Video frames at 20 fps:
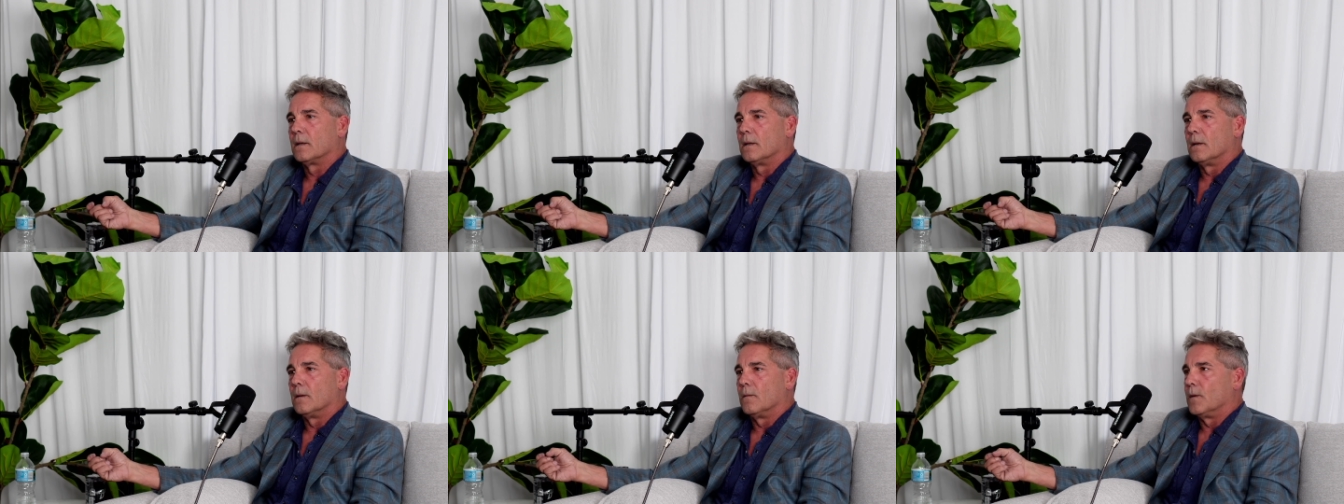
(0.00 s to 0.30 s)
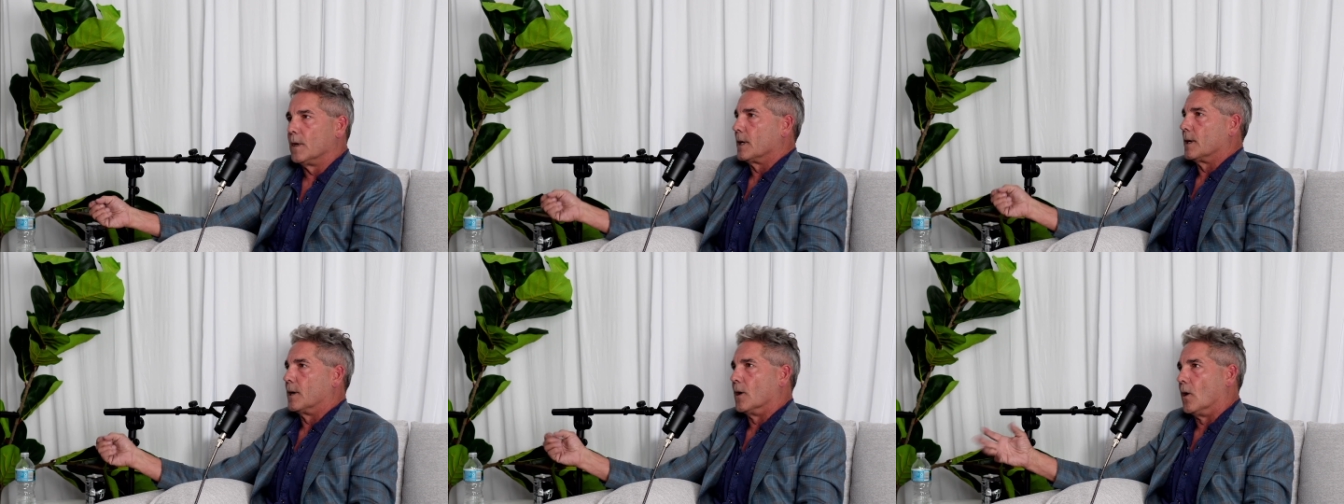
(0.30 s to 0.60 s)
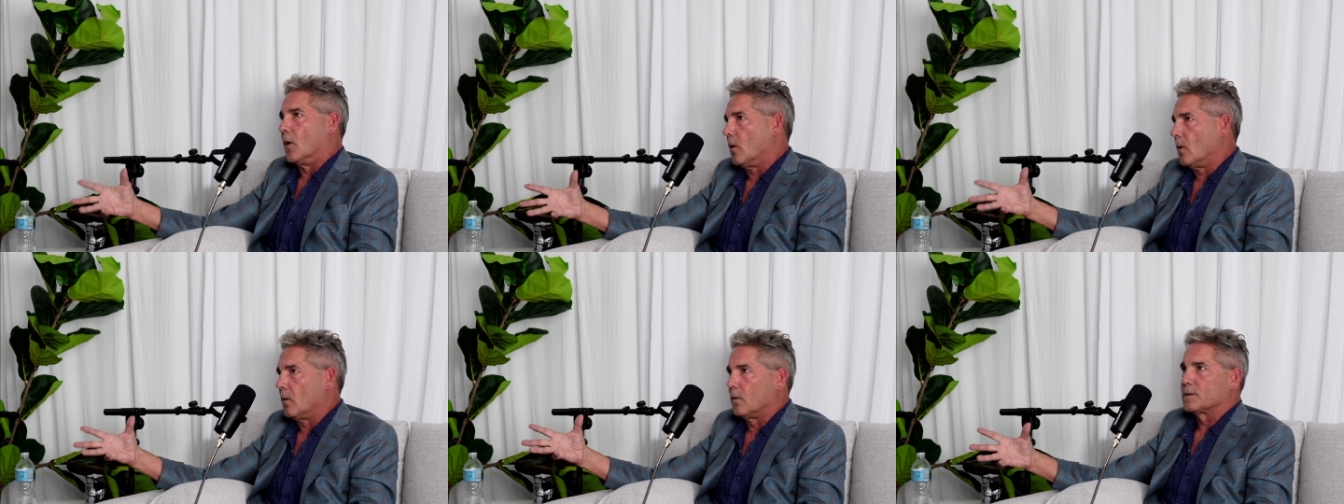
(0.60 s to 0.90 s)
that
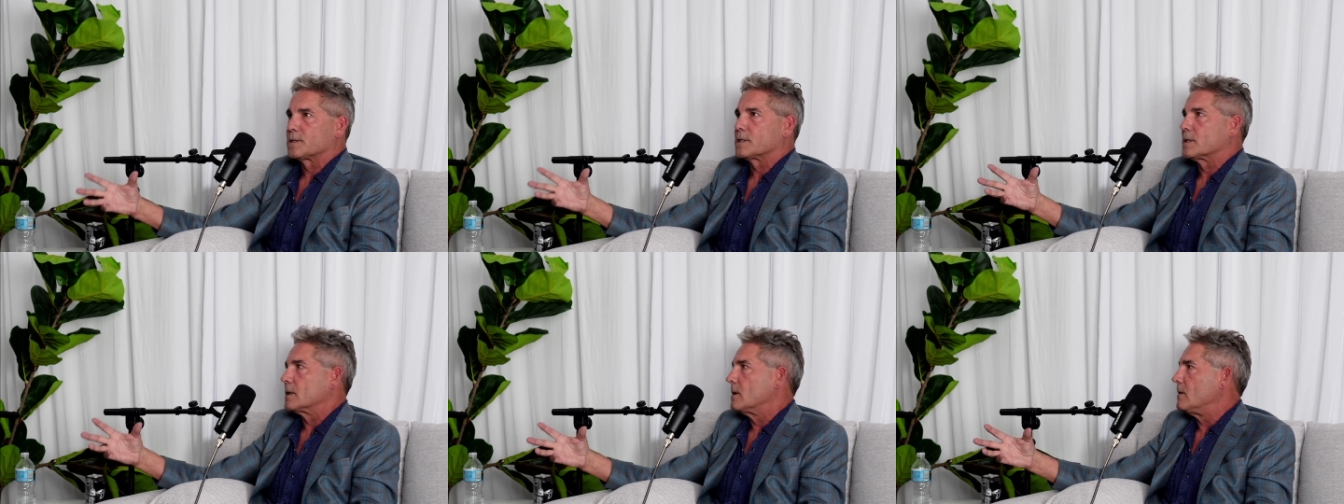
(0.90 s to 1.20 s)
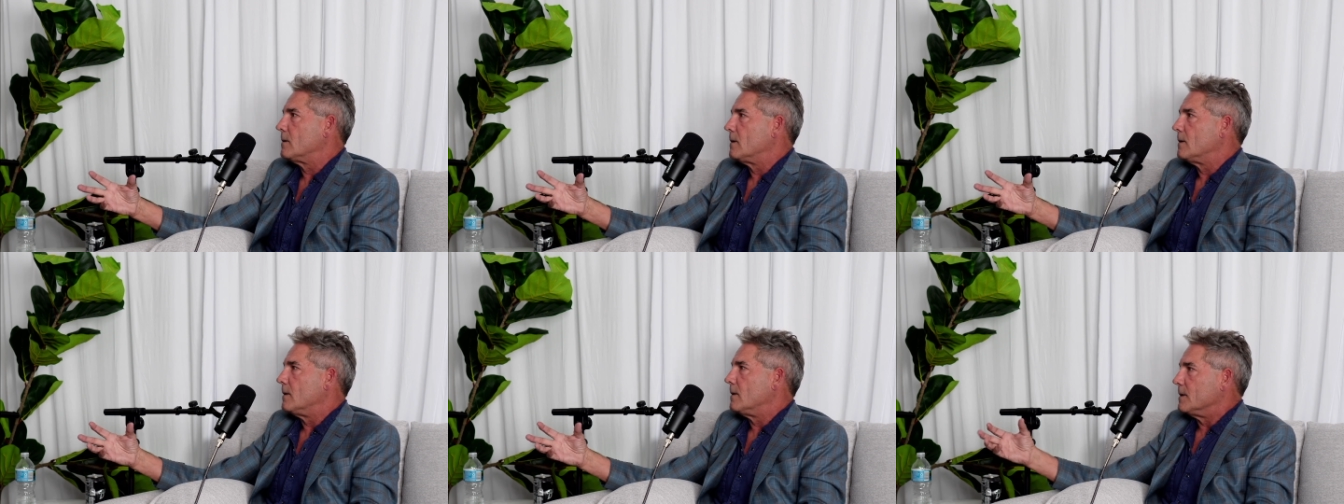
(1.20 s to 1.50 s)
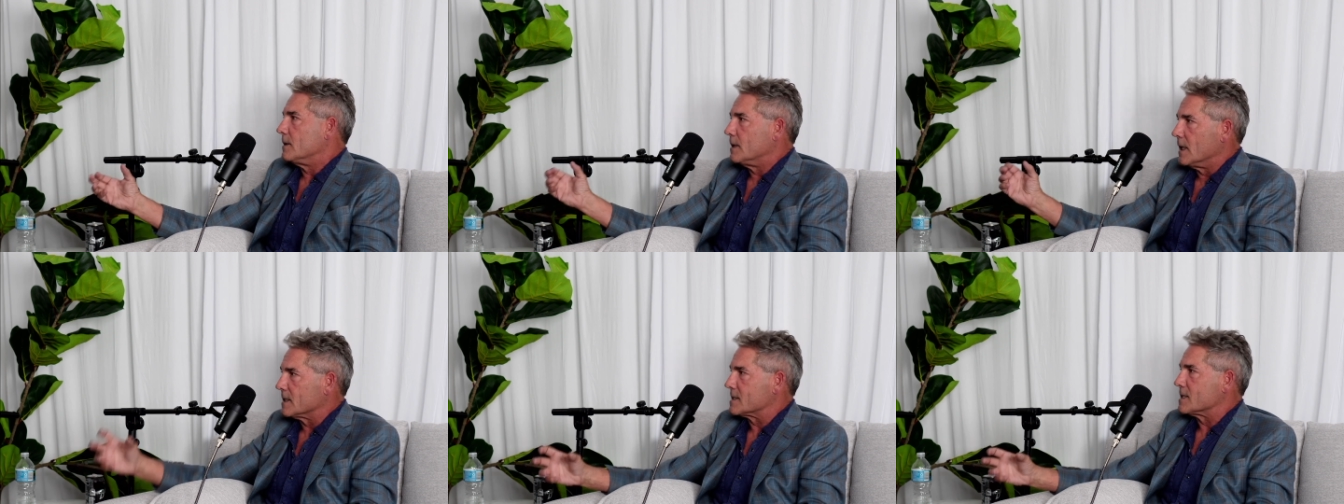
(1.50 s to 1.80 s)
gold
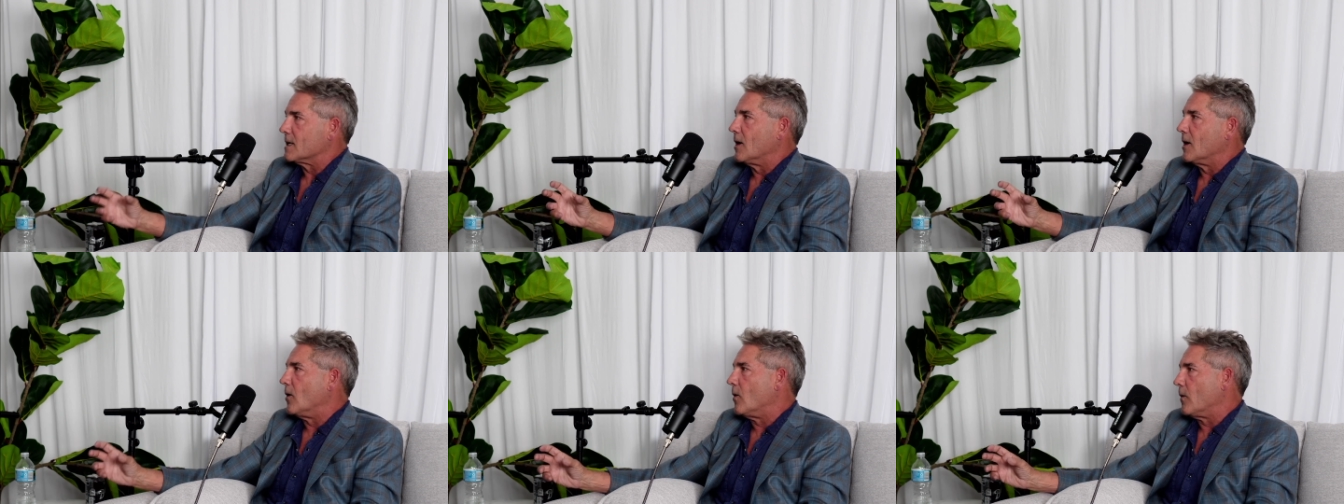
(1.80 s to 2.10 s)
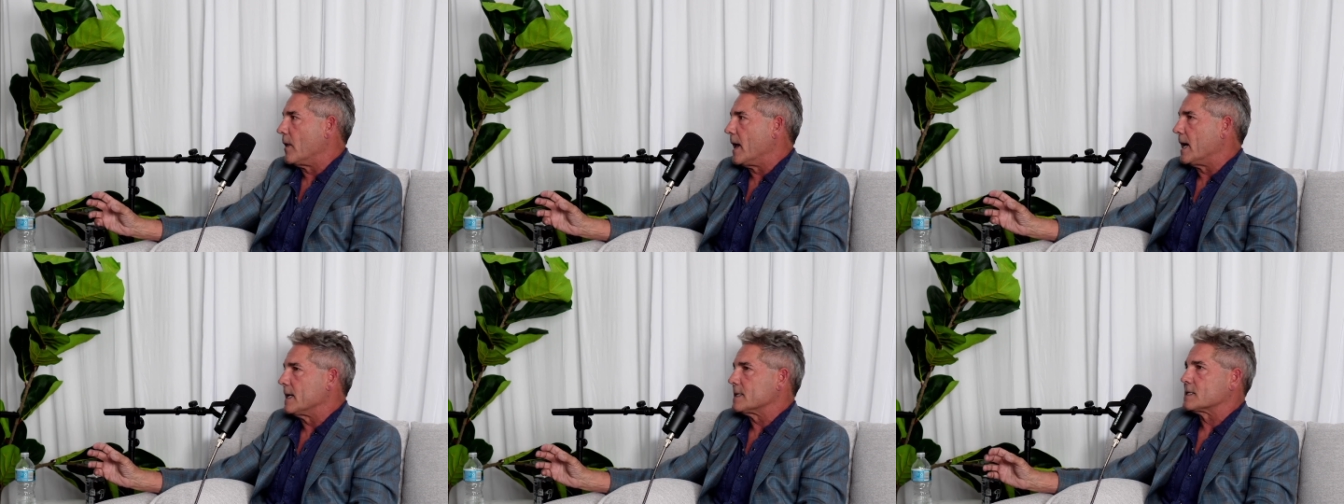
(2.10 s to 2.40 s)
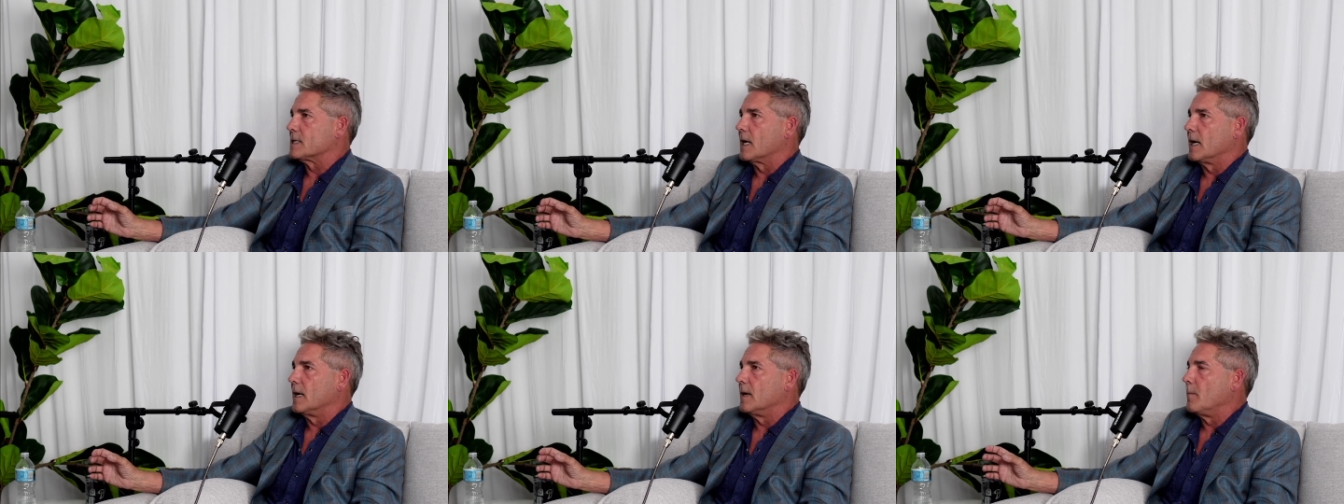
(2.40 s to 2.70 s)
doesn't hold that
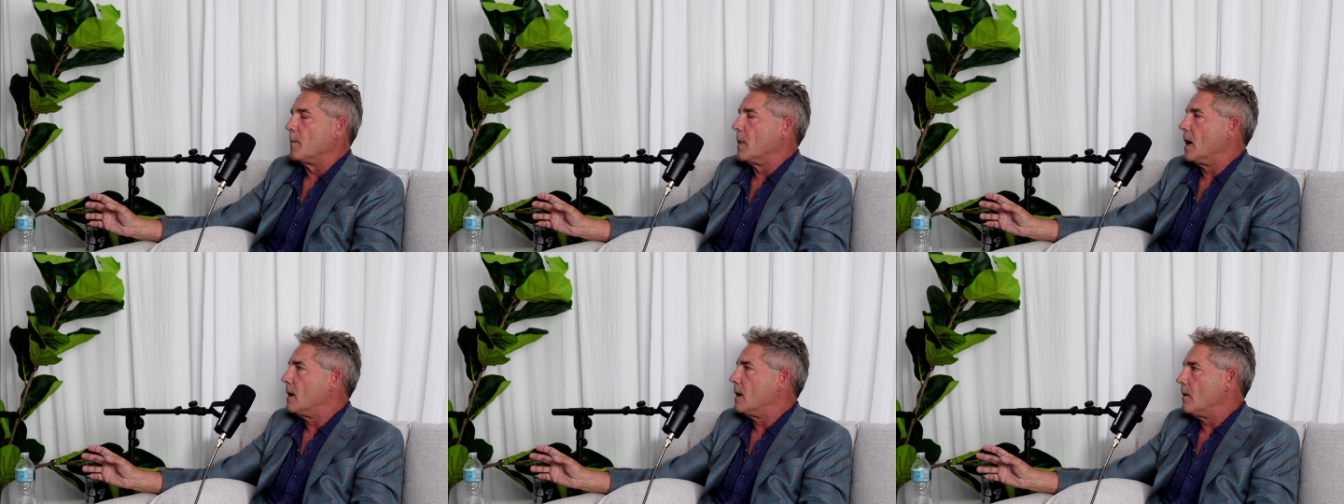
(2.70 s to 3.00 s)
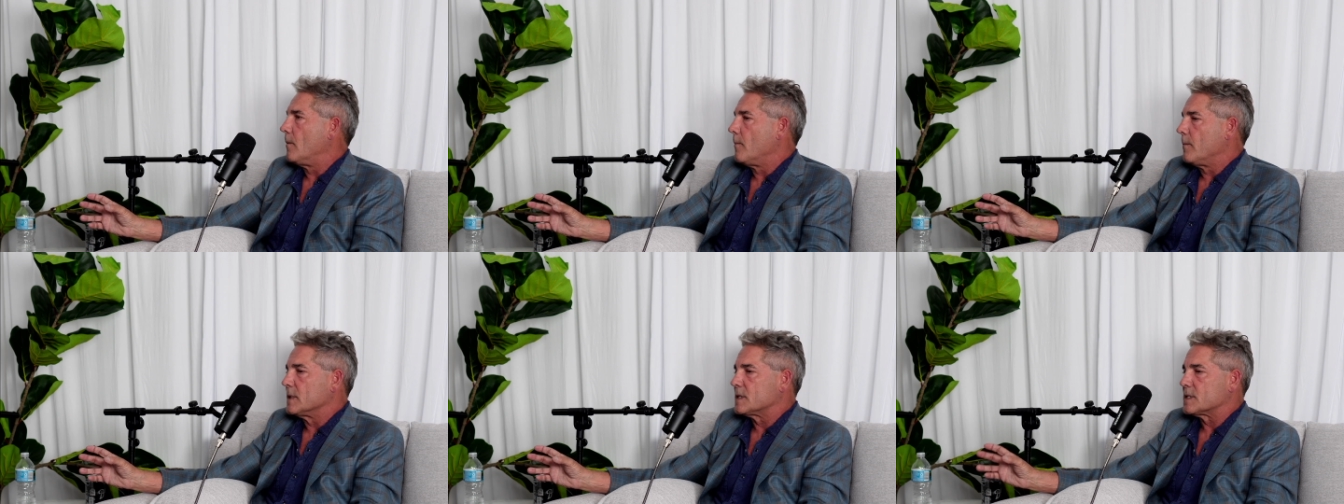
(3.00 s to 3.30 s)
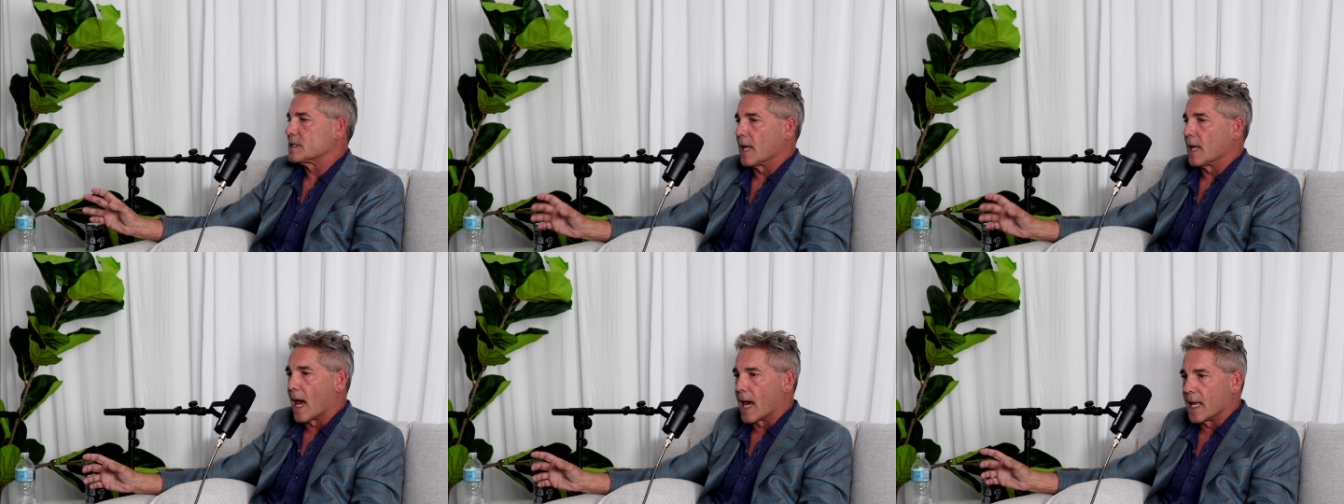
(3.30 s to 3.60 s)
same
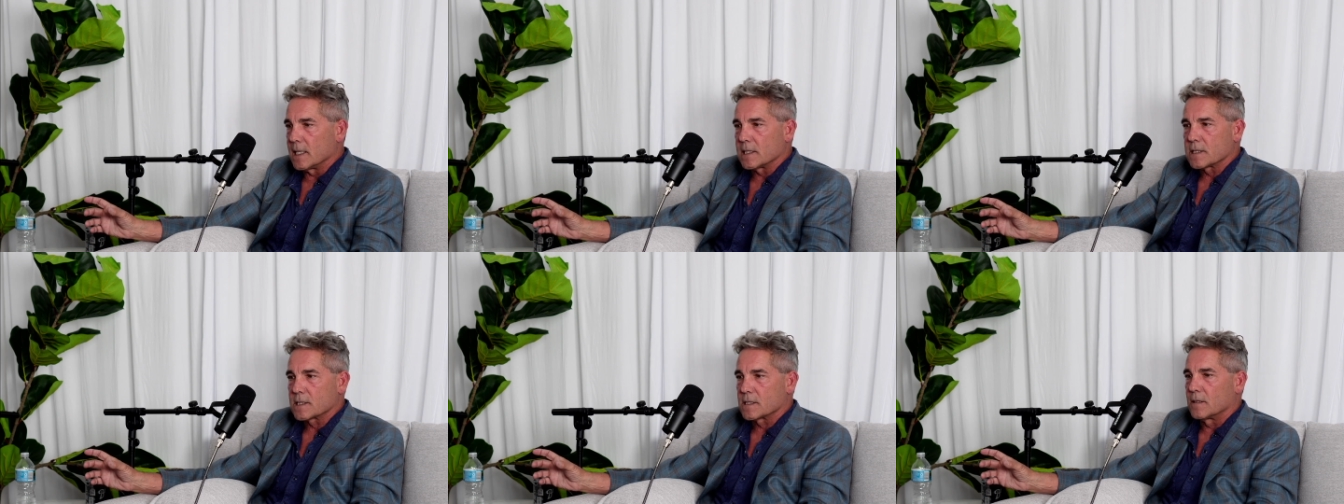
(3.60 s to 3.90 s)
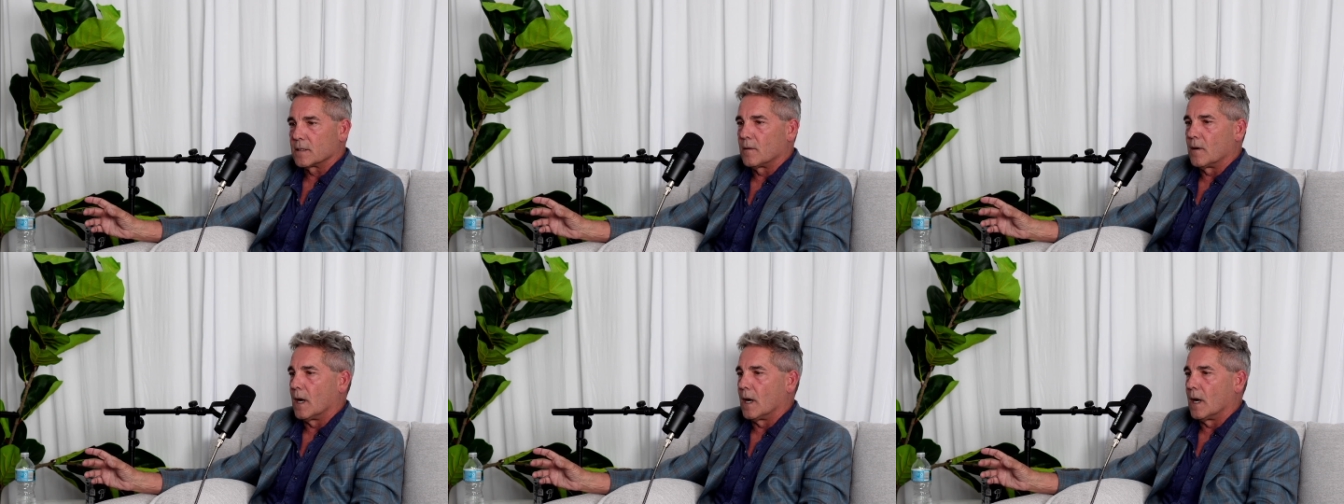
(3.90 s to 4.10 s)
status.